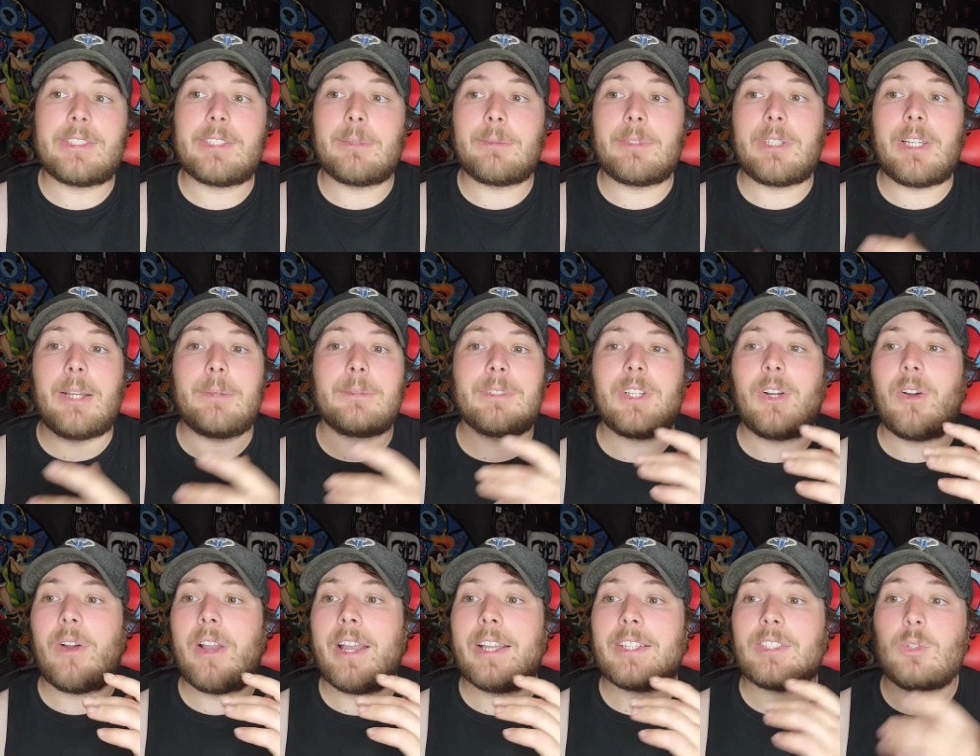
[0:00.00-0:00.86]
Like sometimes
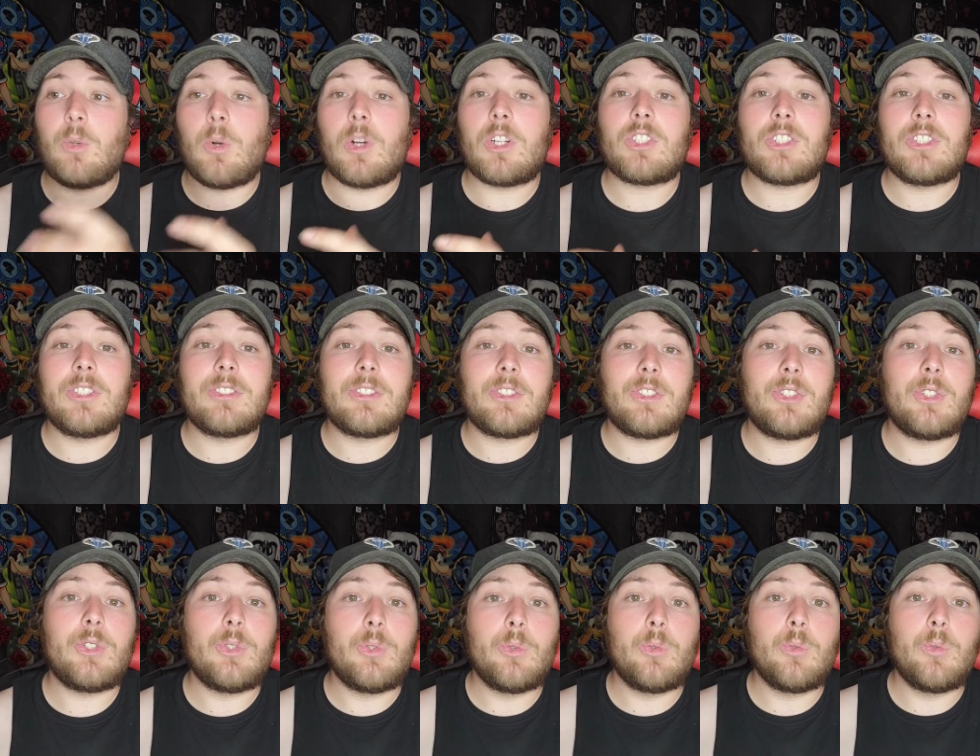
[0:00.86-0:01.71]
I'll ask questions
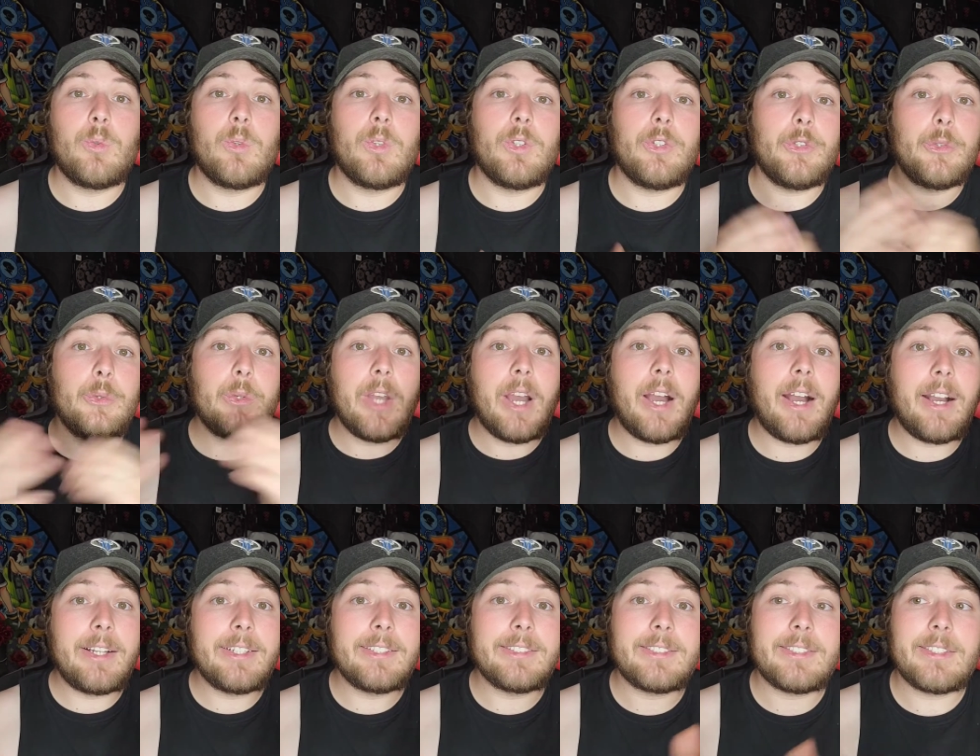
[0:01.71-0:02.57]
to you
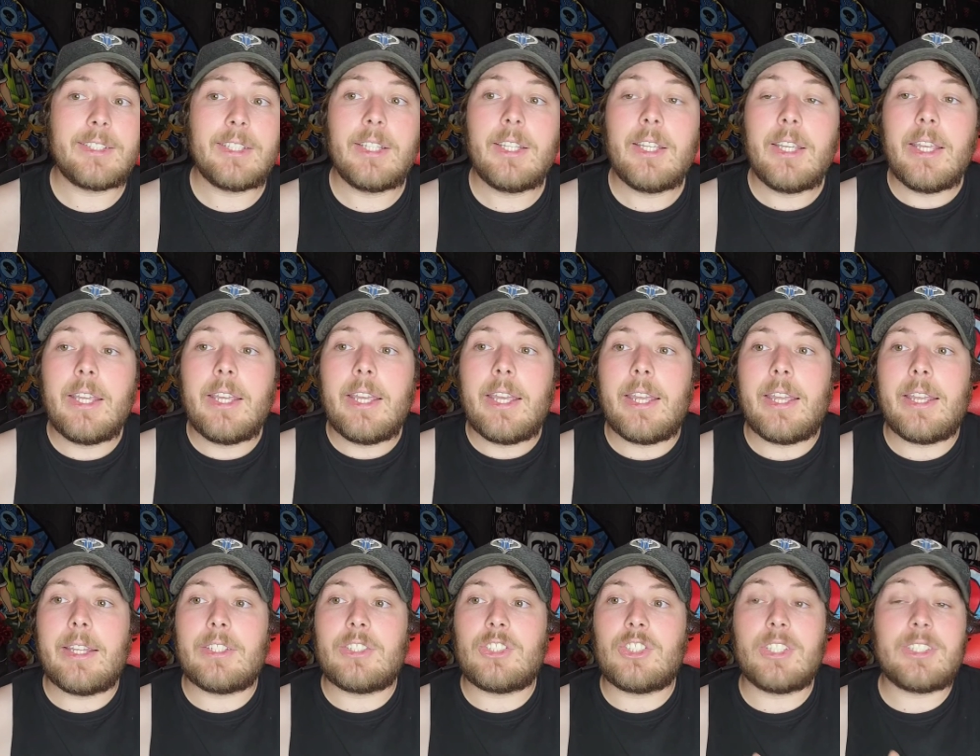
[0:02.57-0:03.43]
guys
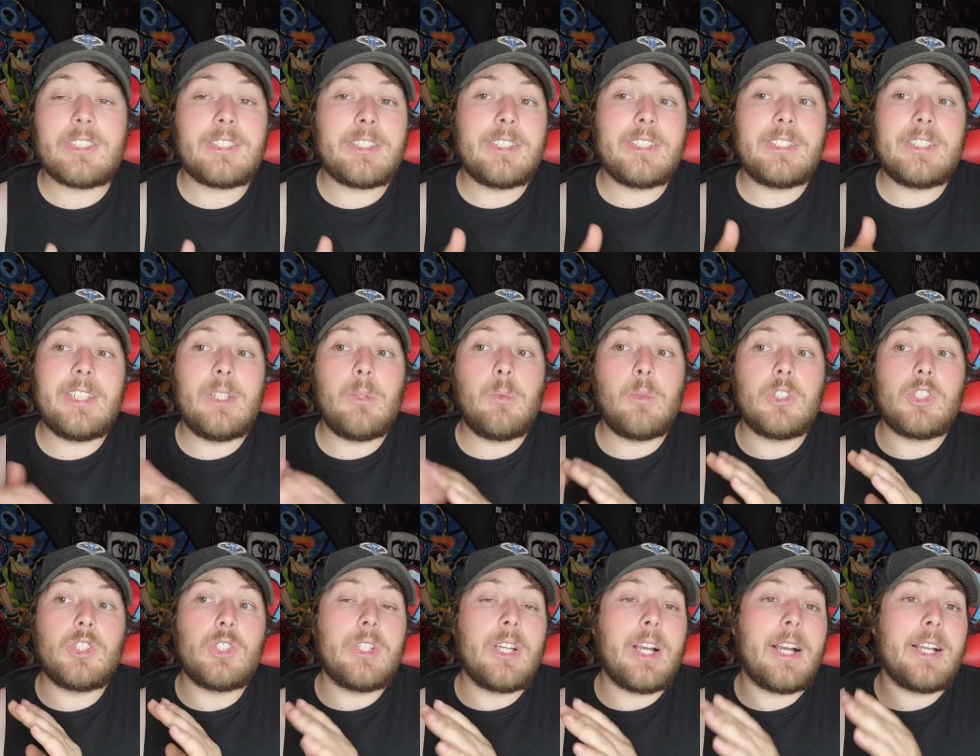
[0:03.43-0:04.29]
just to see
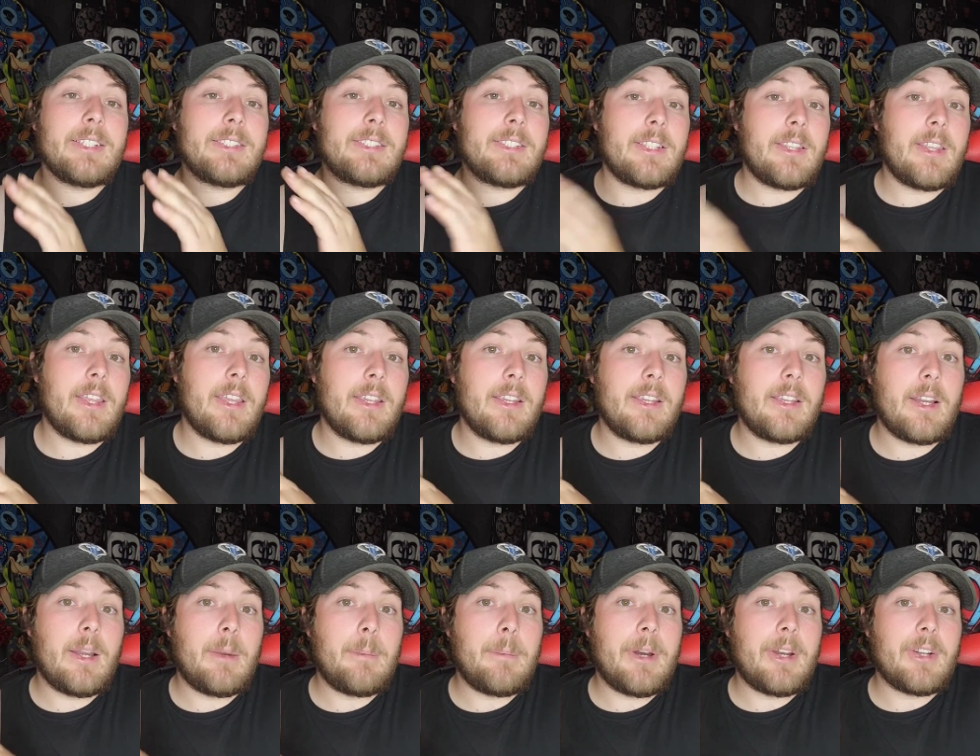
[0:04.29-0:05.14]
what you guys
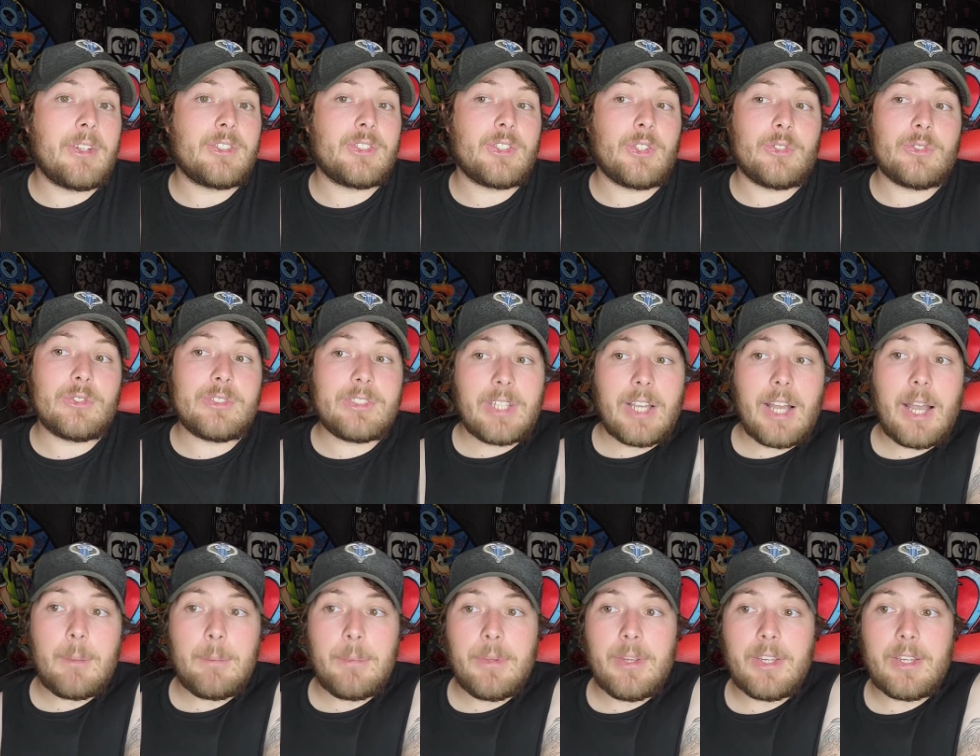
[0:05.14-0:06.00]
think about a certain
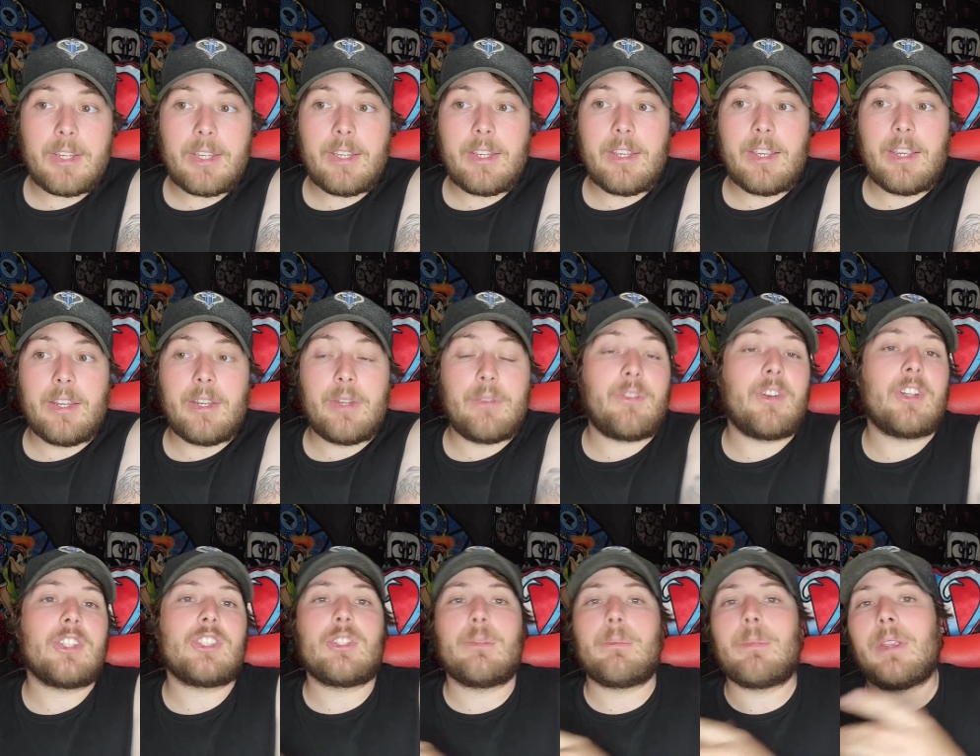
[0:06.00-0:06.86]
topic and
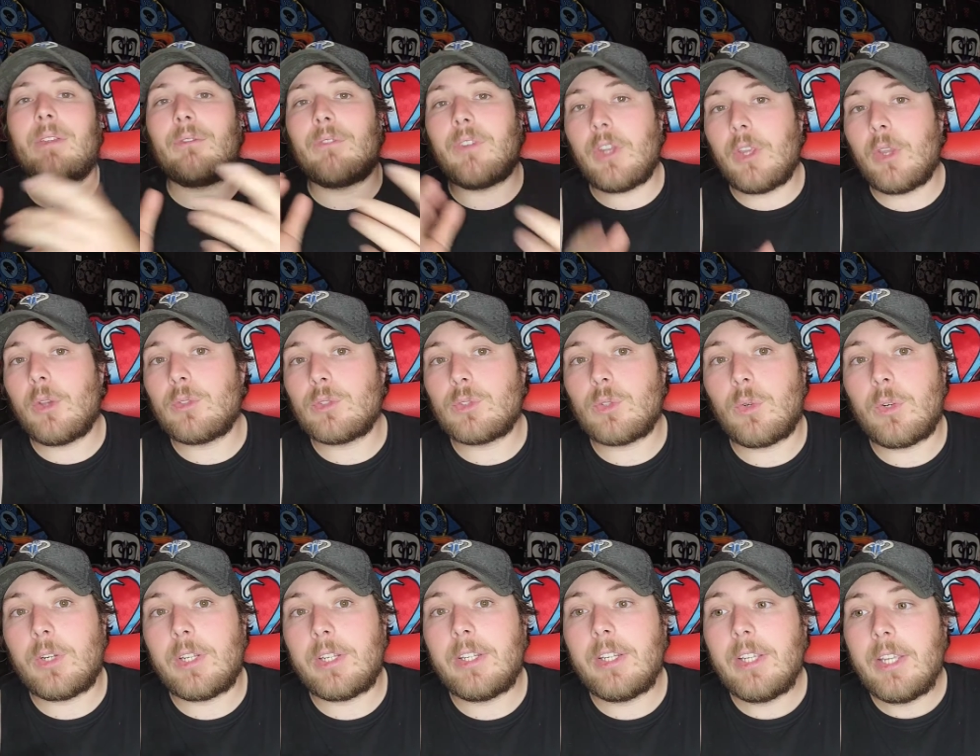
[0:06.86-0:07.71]
if I should make videos
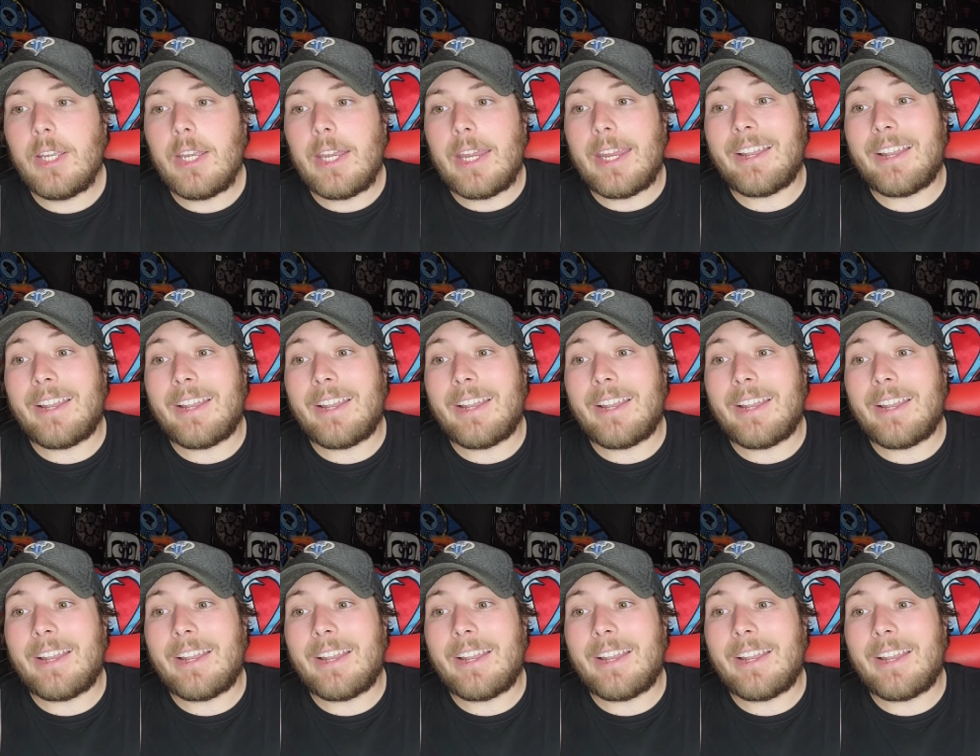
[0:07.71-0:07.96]
on it.